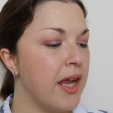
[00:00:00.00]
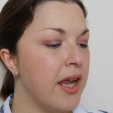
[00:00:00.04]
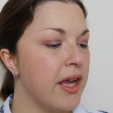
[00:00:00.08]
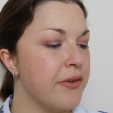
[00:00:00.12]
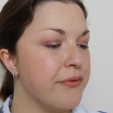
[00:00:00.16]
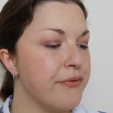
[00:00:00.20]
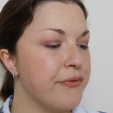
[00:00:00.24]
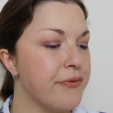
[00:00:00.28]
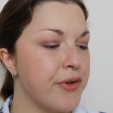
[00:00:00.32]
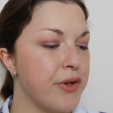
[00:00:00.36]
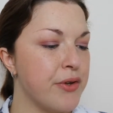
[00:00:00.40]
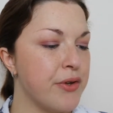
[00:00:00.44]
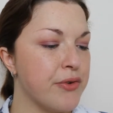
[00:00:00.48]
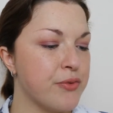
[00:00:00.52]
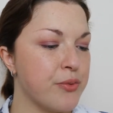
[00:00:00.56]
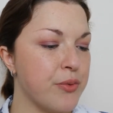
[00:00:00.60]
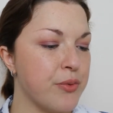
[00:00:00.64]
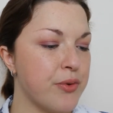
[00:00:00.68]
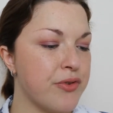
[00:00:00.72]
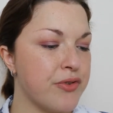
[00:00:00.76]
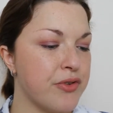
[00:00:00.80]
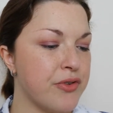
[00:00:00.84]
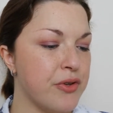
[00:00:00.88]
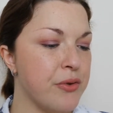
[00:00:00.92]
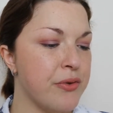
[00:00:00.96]
Infused
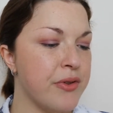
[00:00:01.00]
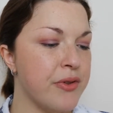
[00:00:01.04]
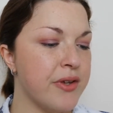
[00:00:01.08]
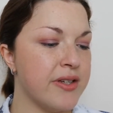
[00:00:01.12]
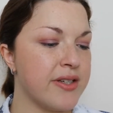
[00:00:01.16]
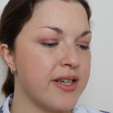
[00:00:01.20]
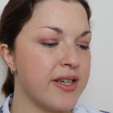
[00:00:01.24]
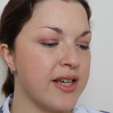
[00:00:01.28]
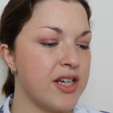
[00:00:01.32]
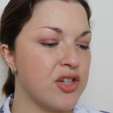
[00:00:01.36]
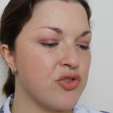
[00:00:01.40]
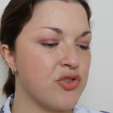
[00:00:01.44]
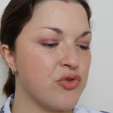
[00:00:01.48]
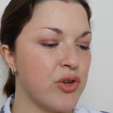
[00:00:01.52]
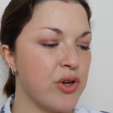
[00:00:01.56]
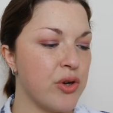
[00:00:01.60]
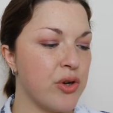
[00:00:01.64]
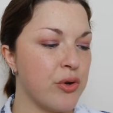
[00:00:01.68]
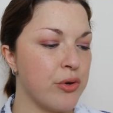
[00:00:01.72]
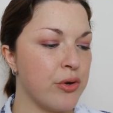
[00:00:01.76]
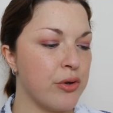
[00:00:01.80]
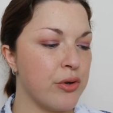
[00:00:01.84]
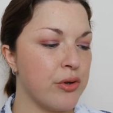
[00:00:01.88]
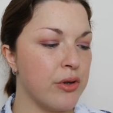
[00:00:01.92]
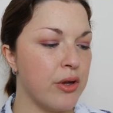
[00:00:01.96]
with soothing tea tree
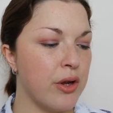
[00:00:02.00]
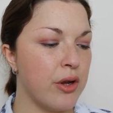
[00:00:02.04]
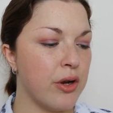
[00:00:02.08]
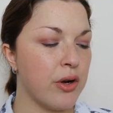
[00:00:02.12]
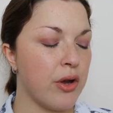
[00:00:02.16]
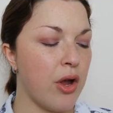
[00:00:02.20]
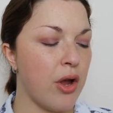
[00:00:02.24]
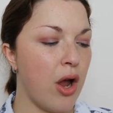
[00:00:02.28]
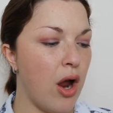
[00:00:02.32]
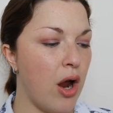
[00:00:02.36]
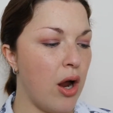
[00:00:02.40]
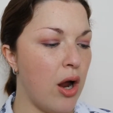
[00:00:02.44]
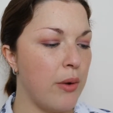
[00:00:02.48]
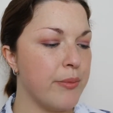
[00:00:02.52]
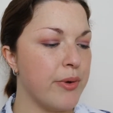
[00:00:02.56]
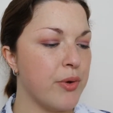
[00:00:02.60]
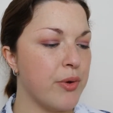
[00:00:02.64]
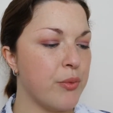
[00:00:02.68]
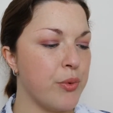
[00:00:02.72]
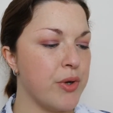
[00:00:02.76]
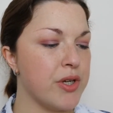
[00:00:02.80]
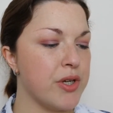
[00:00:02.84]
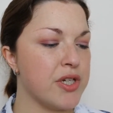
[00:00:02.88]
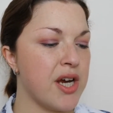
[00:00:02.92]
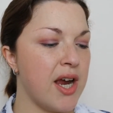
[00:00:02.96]
oil and
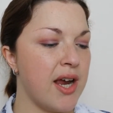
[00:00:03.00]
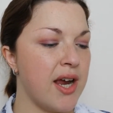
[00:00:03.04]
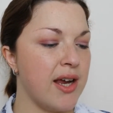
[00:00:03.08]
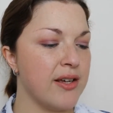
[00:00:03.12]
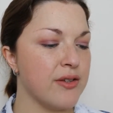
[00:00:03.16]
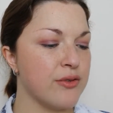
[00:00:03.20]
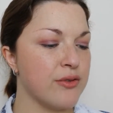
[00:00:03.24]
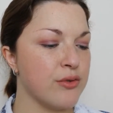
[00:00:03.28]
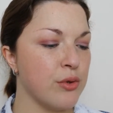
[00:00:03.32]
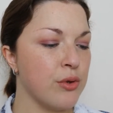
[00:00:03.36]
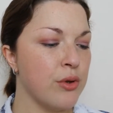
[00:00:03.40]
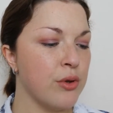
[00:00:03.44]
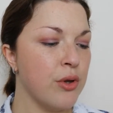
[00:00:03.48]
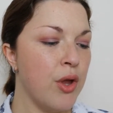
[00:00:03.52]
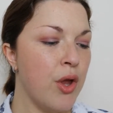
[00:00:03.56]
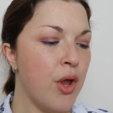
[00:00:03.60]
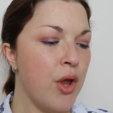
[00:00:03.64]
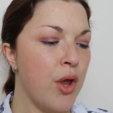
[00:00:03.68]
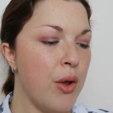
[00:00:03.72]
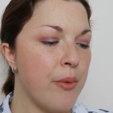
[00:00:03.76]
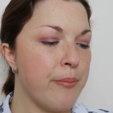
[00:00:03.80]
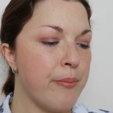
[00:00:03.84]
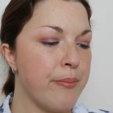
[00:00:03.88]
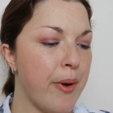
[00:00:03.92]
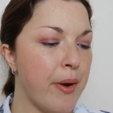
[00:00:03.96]
calming witch hazel,
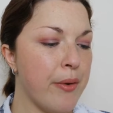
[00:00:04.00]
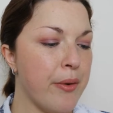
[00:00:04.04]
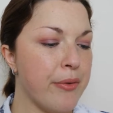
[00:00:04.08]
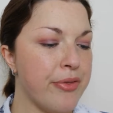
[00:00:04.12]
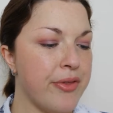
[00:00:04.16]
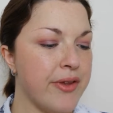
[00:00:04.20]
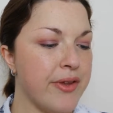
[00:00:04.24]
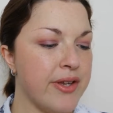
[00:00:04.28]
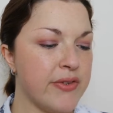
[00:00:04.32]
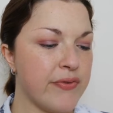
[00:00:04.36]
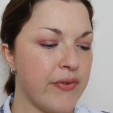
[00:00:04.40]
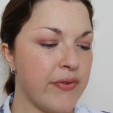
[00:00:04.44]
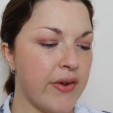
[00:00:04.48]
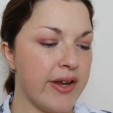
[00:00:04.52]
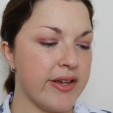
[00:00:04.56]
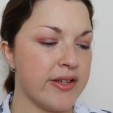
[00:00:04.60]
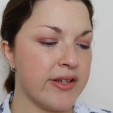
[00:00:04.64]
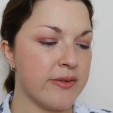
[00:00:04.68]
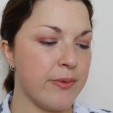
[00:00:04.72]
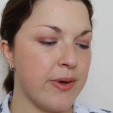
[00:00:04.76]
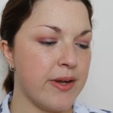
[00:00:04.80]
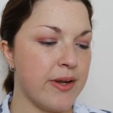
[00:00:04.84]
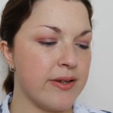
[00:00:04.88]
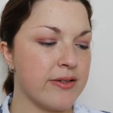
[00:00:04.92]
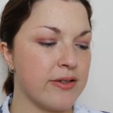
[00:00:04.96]
both these
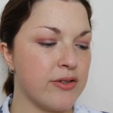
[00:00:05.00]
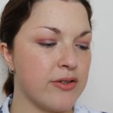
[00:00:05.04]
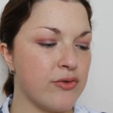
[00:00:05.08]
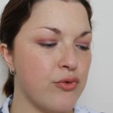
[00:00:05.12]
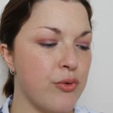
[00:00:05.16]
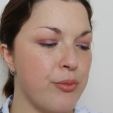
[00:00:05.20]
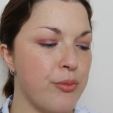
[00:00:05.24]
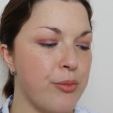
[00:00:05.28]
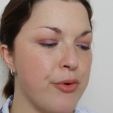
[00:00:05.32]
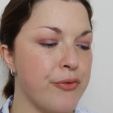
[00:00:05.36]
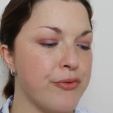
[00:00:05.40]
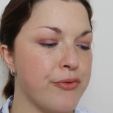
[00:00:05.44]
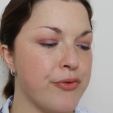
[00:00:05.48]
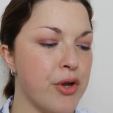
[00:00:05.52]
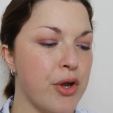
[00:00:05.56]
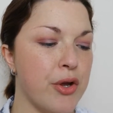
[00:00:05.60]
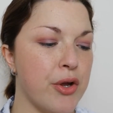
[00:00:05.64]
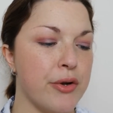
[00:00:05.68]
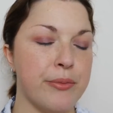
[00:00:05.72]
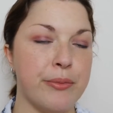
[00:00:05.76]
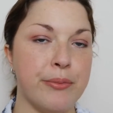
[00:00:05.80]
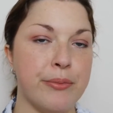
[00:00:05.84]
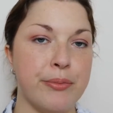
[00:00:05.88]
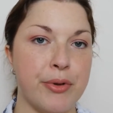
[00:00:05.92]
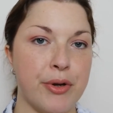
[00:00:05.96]
face masks remove
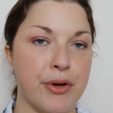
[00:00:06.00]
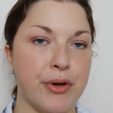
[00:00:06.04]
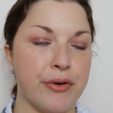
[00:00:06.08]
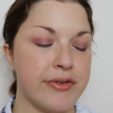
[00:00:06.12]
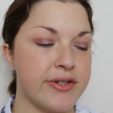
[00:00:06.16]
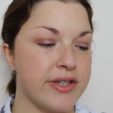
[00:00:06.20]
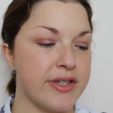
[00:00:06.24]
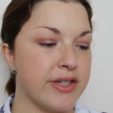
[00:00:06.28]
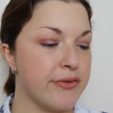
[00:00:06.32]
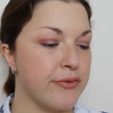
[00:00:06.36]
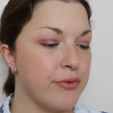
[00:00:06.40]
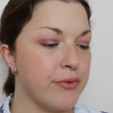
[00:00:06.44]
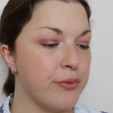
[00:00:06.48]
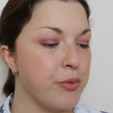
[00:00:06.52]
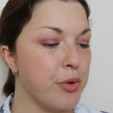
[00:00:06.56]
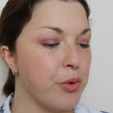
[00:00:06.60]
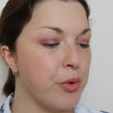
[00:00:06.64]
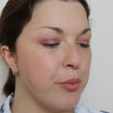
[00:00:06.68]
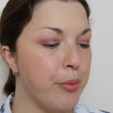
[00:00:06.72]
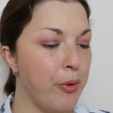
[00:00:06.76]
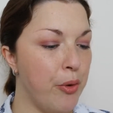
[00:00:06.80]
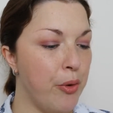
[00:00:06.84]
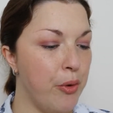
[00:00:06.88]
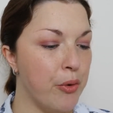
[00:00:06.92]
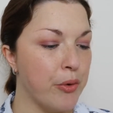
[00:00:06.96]
dirt and impurities from your
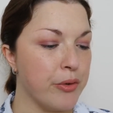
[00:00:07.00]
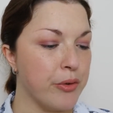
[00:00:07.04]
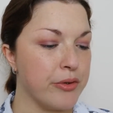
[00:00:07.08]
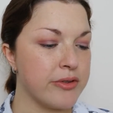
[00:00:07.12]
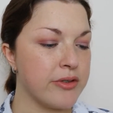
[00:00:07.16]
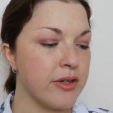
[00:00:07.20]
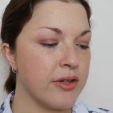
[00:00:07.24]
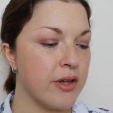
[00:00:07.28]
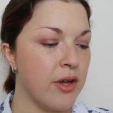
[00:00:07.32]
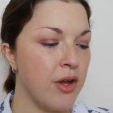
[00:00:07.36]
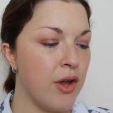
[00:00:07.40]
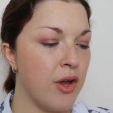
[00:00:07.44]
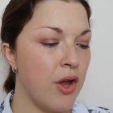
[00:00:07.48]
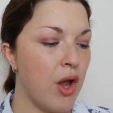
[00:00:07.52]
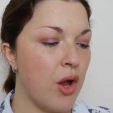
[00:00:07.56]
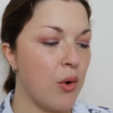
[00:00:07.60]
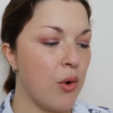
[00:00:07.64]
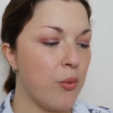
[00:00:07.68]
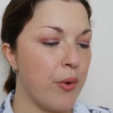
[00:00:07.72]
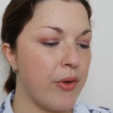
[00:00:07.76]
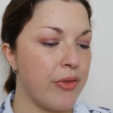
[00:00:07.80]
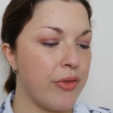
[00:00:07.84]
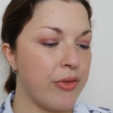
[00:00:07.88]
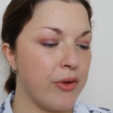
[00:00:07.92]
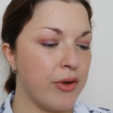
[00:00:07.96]
pores.
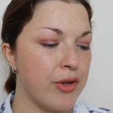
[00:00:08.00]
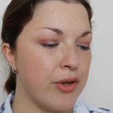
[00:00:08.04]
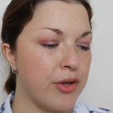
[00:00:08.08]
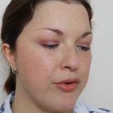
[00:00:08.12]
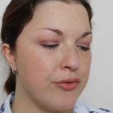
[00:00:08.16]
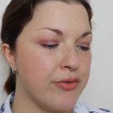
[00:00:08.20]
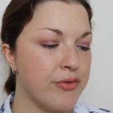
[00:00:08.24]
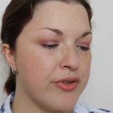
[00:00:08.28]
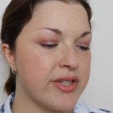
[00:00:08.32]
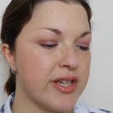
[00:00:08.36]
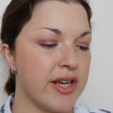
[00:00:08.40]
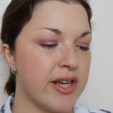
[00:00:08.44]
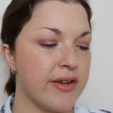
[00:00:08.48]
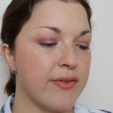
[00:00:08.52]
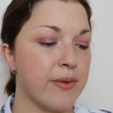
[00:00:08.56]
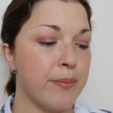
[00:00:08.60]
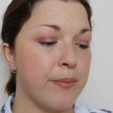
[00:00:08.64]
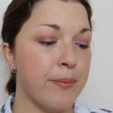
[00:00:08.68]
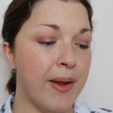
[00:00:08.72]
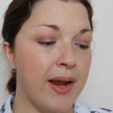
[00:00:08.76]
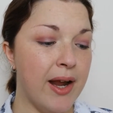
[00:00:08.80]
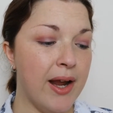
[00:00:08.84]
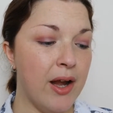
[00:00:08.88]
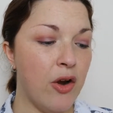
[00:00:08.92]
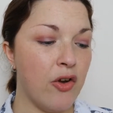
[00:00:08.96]
Whether you receive the
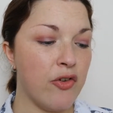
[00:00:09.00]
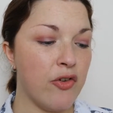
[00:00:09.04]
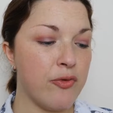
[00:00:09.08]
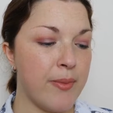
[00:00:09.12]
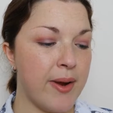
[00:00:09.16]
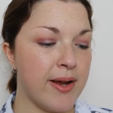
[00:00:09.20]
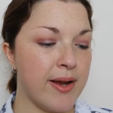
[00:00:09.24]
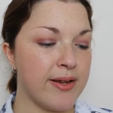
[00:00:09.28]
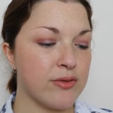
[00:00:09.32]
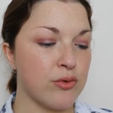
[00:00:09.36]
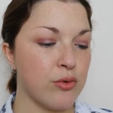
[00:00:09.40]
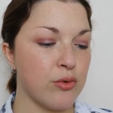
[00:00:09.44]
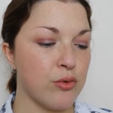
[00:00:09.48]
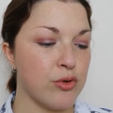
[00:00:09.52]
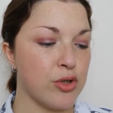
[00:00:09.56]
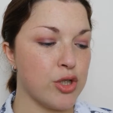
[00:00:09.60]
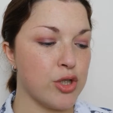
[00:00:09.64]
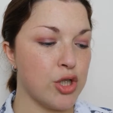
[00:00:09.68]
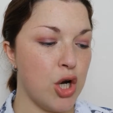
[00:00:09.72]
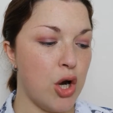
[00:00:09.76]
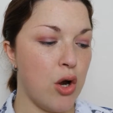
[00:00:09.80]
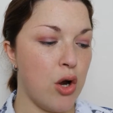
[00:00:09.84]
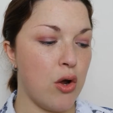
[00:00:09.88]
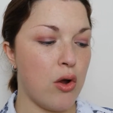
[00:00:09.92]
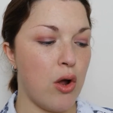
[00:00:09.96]
peel-off mask or the
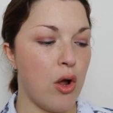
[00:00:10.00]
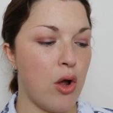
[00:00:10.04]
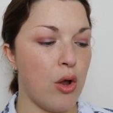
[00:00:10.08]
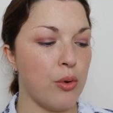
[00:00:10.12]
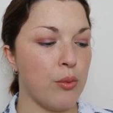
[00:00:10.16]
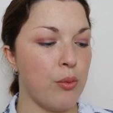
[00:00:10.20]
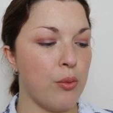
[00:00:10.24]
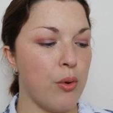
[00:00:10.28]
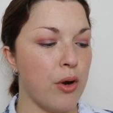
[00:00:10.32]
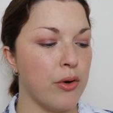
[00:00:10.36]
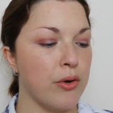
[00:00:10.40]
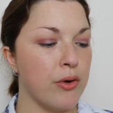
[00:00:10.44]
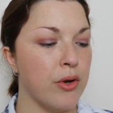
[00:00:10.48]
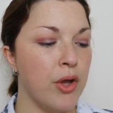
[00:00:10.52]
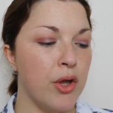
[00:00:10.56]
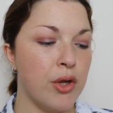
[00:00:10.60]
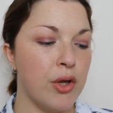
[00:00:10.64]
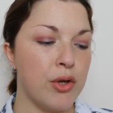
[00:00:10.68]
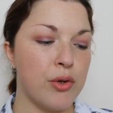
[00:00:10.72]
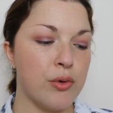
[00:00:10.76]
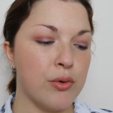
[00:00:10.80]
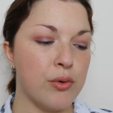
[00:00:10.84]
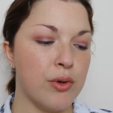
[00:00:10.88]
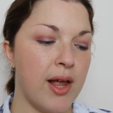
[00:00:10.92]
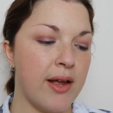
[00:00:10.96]
charcoal one,
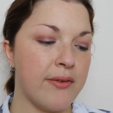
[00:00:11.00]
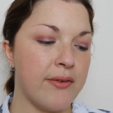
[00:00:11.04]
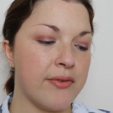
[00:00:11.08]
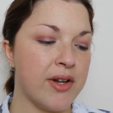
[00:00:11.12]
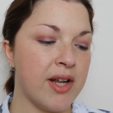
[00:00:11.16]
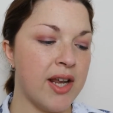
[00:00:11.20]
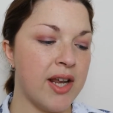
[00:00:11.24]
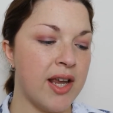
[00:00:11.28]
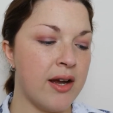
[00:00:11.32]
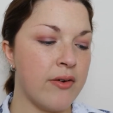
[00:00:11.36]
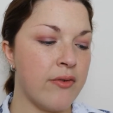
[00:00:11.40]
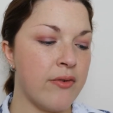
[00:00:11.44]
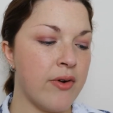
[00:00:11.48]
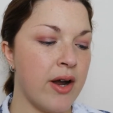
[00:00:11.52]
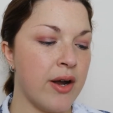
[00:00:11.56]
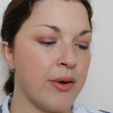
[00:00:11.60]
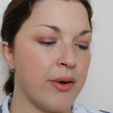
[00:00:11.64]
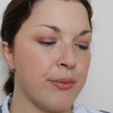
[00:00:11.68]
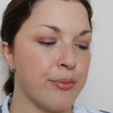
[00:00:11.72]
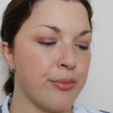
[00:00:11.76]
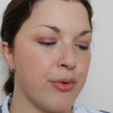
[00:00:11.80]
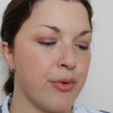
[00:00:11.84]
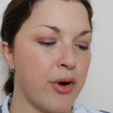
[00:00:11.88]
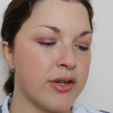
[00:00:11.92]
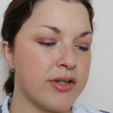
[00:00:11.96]
you'll have clearer
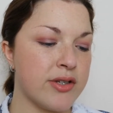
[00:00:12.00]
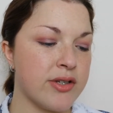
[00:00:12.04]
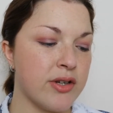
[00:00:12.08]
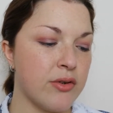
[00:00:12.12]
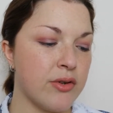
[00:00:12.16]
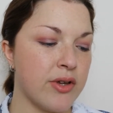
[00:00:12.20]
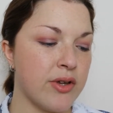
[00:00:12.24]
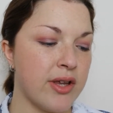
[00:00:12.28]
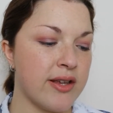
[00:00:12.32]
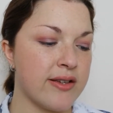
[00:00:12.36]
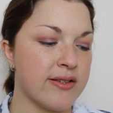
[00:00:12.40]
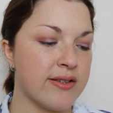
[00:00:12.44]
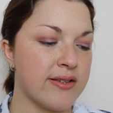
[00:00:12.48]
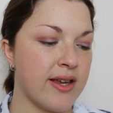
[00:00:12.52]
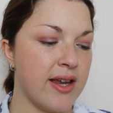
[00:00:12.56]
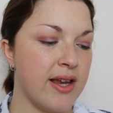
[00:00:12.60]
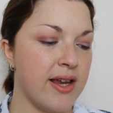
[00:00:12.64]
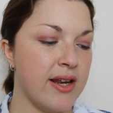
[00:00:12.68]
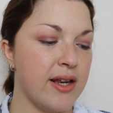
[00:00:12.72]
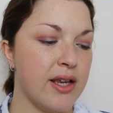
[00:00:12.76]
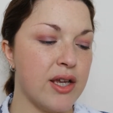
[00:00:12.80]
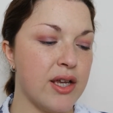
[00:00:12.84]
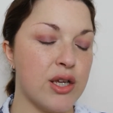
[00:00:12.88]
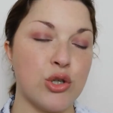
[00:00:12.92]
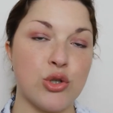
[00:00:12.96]
and brighter looking
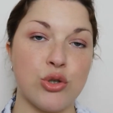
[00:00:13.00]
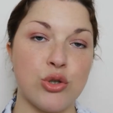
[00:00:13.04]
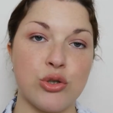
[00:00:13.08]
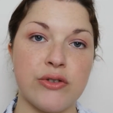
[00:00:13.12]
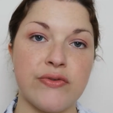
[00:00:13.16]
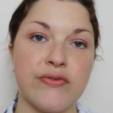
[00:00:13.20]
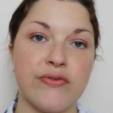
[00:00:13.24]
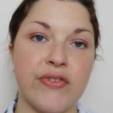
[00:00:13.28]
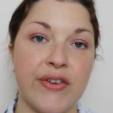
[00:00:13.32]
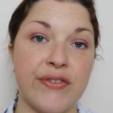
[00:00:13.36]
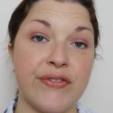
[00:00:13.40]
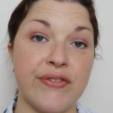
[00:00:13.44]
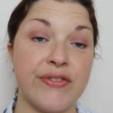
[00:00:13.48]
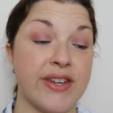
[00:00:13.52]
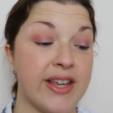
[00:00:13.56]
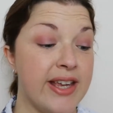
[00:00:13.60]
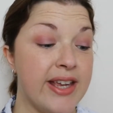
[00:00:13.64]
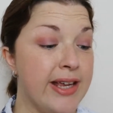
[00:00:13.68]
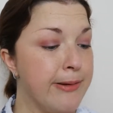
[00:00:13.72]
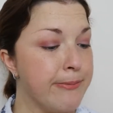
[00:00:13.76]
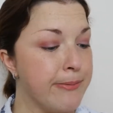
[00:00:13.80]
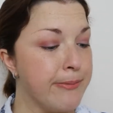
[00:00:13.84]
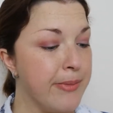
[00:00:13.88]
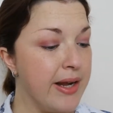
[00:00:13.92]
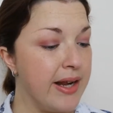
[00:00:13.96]
skin in just
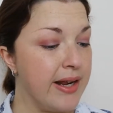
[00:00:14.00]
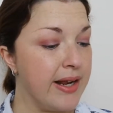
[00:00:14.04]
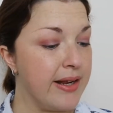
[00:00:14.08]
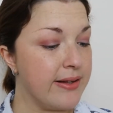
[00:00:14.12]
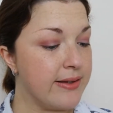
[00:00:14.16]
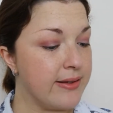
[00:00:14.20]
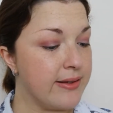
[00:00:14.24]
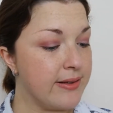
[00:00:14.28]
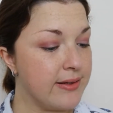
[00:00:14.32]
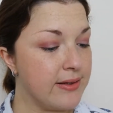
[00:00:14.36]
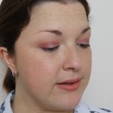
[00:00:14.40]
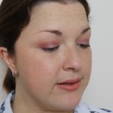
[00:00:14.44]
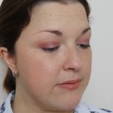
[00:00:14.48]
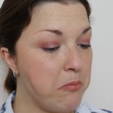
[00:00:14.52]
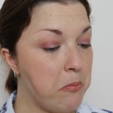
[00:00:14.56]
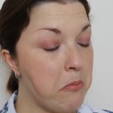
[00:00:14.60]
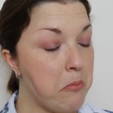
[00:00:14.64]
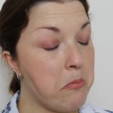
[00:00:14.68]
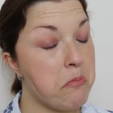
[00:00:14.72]
15 minutes.